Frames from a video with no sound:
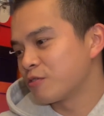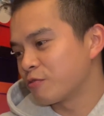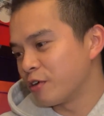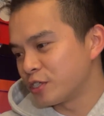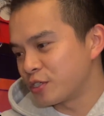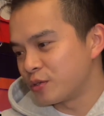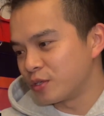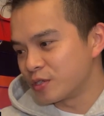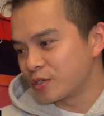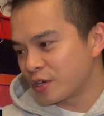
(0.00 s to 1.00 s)
Fresh new
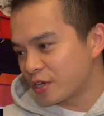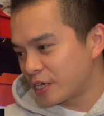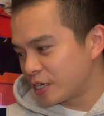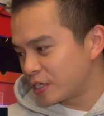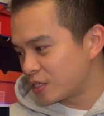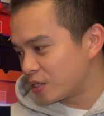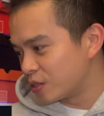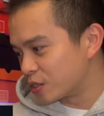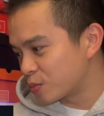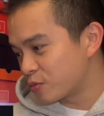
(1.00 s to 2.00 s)
design,
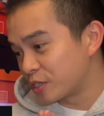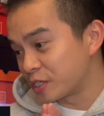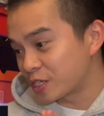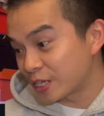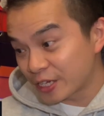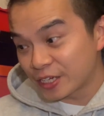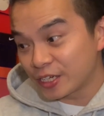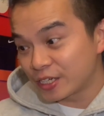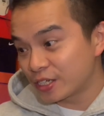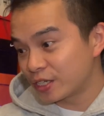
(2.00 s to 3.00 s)
looks pretty
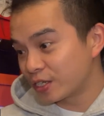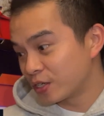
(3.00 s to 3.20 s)
sleek.